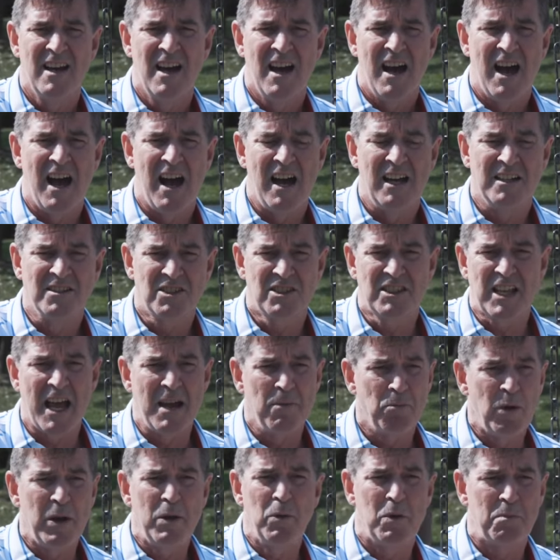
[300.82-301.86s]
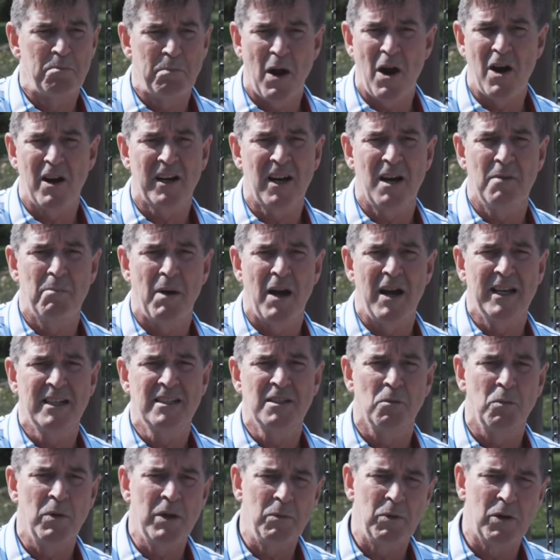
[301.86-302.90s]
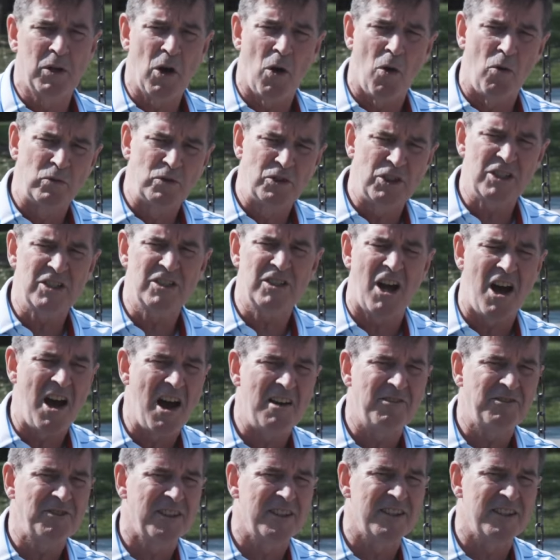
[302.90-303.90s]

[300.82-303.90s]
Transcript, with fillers: Uh, instead, we would park our bikes and we would go just off to